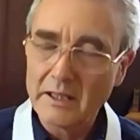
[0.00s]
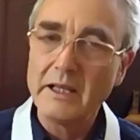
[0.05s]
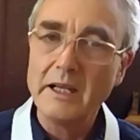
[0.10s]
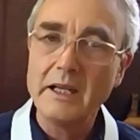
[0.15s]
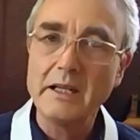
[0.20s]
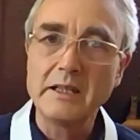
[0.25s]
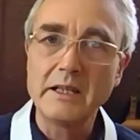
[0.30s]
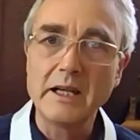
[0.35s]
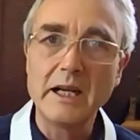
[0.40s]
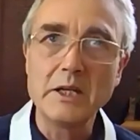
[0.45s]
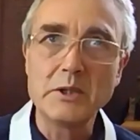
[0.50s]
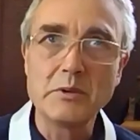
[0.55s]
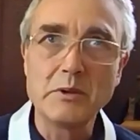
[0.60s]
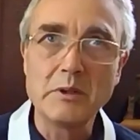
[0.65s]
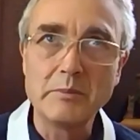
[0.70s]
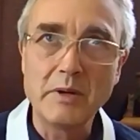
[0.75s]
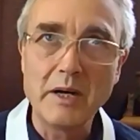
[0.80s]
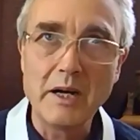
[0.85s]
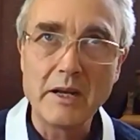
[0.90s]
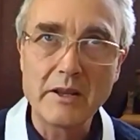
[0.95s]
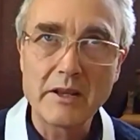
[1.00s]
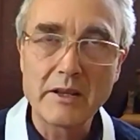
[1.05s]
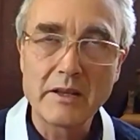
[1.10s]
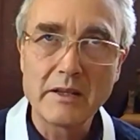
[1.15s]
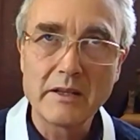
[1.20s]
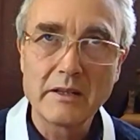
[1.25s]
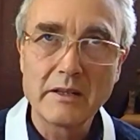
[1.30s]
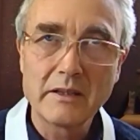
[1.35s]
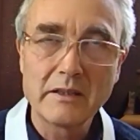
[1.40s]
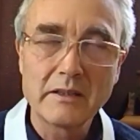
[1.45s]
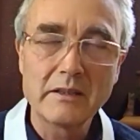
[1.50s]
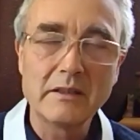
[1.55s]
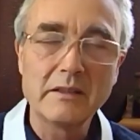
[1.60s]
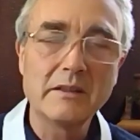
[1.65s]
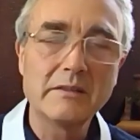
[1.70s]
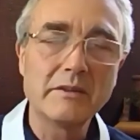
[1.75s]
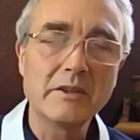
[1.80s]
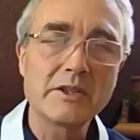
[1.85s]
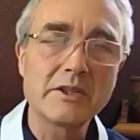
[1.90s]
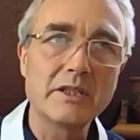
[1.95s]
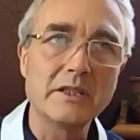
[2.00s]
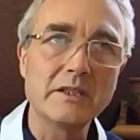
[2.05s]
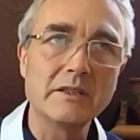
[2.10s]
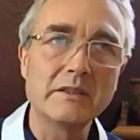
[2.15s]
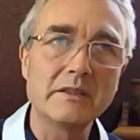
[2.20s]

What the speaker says: Engage with the breath. Oh, I've lost it.